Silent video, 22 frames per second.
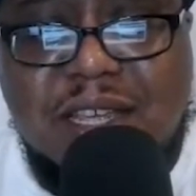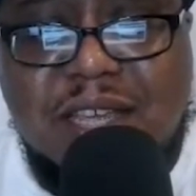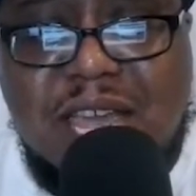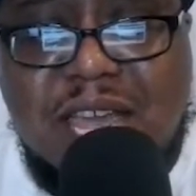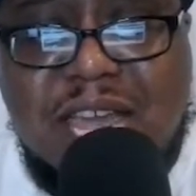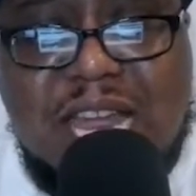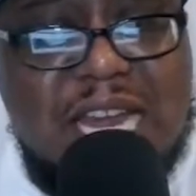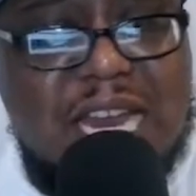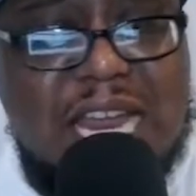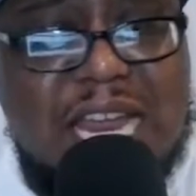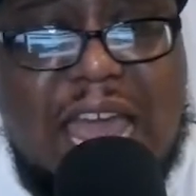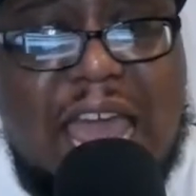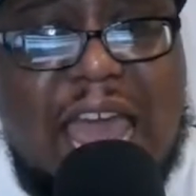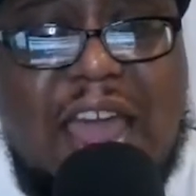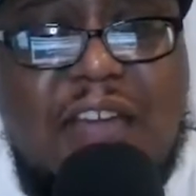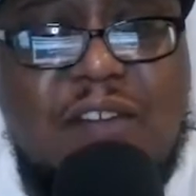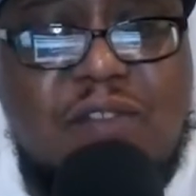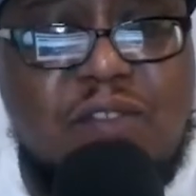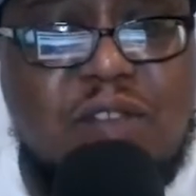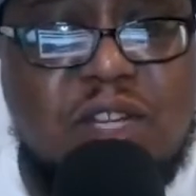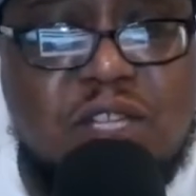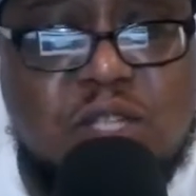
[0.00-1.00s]
And he
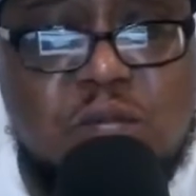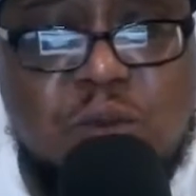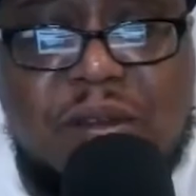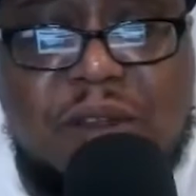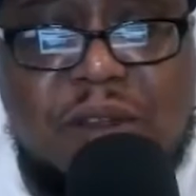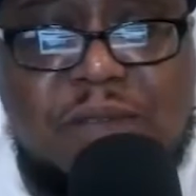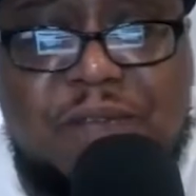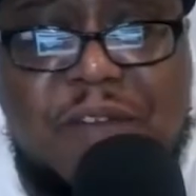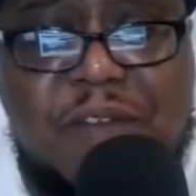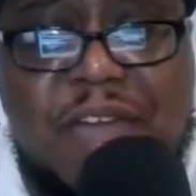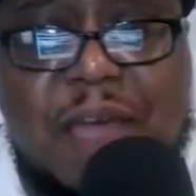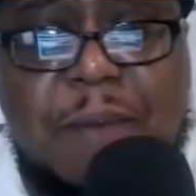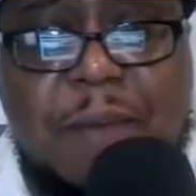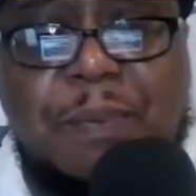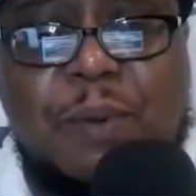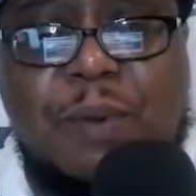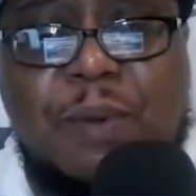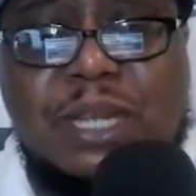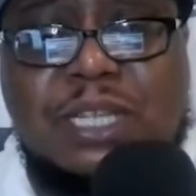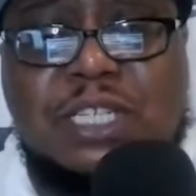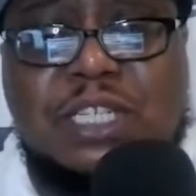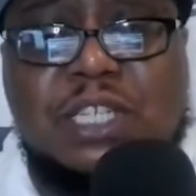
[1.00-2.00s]
averaged 25
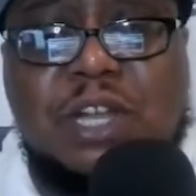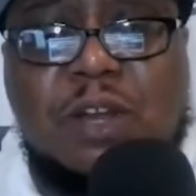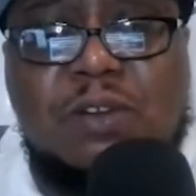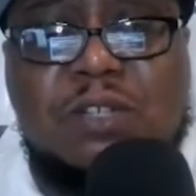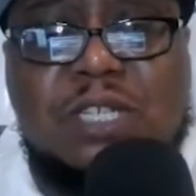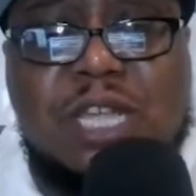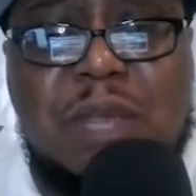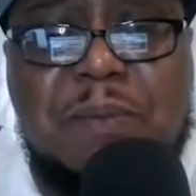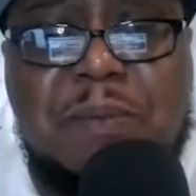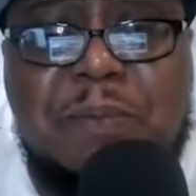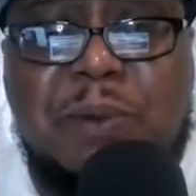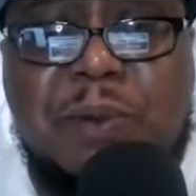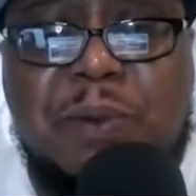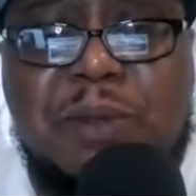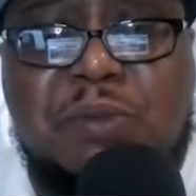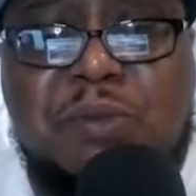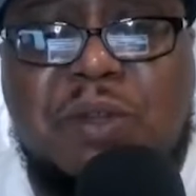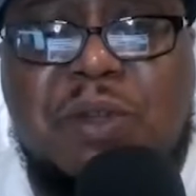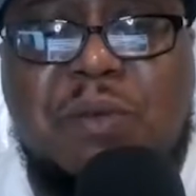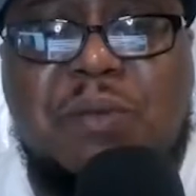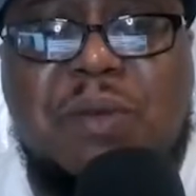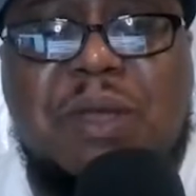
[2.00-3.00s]
points,
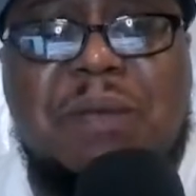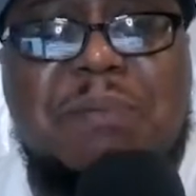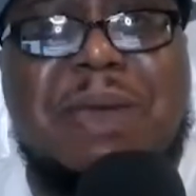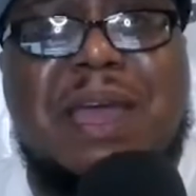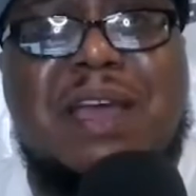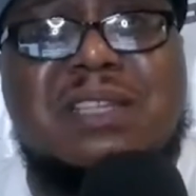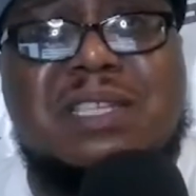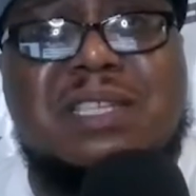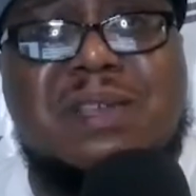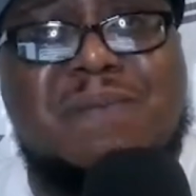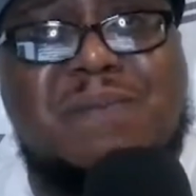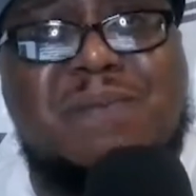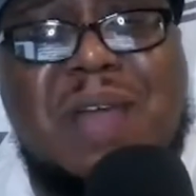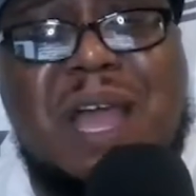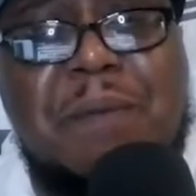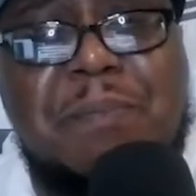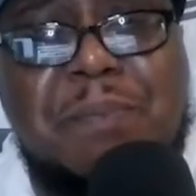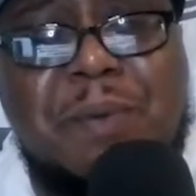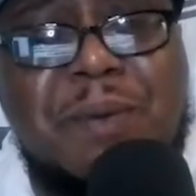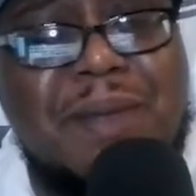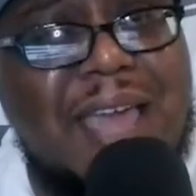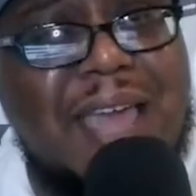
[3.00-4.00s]
13.3 rebounds, and
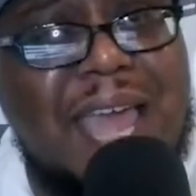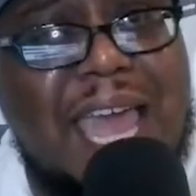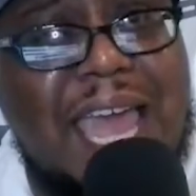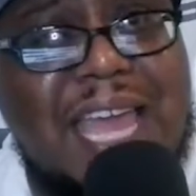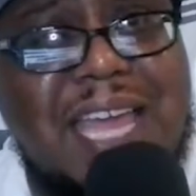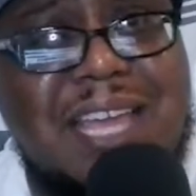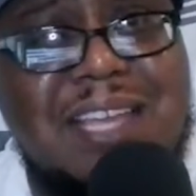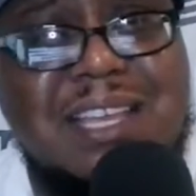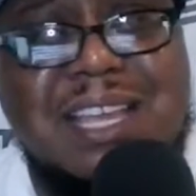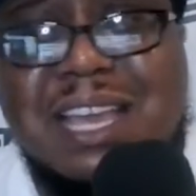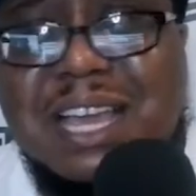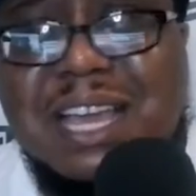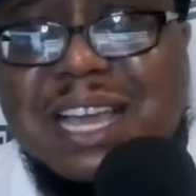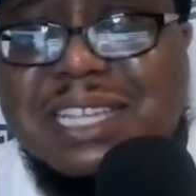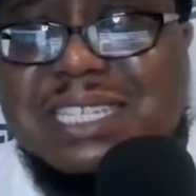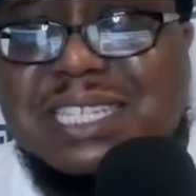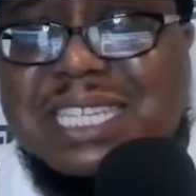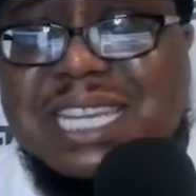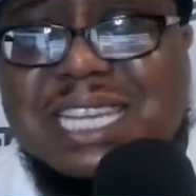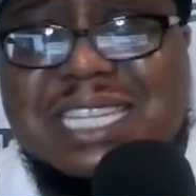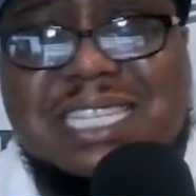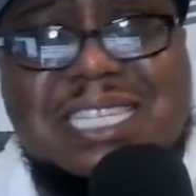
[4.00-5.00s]
5.8
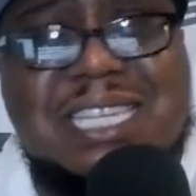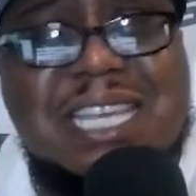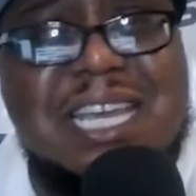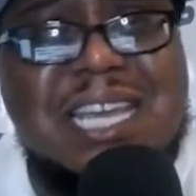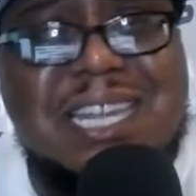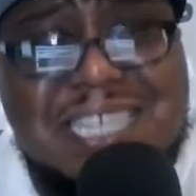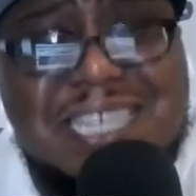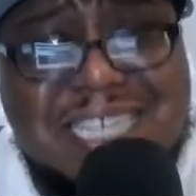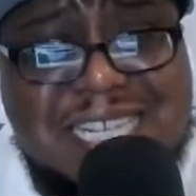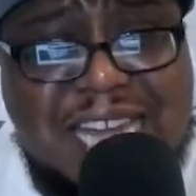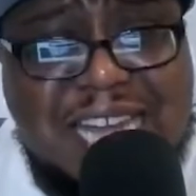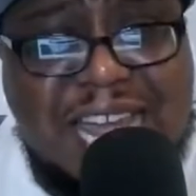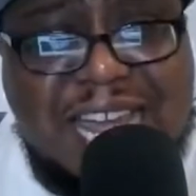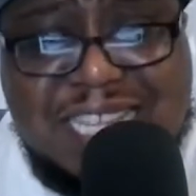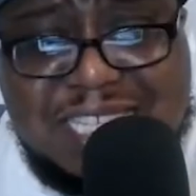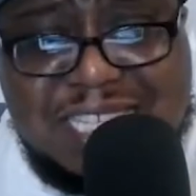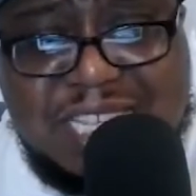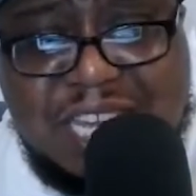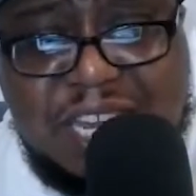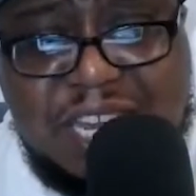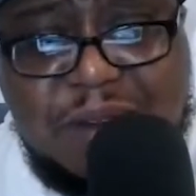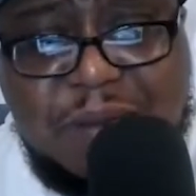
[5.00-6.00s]
assists that
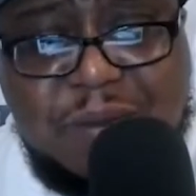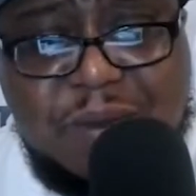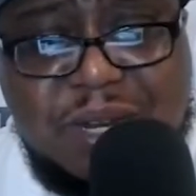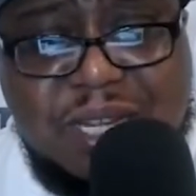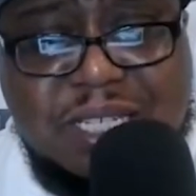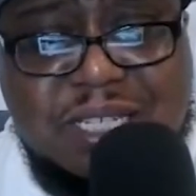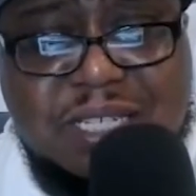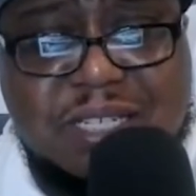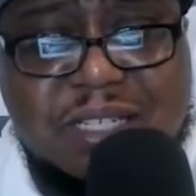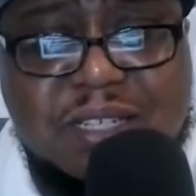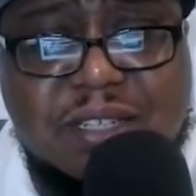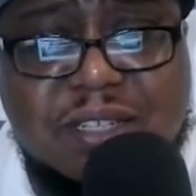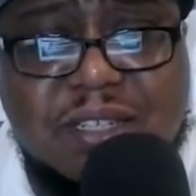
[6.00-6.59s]
series.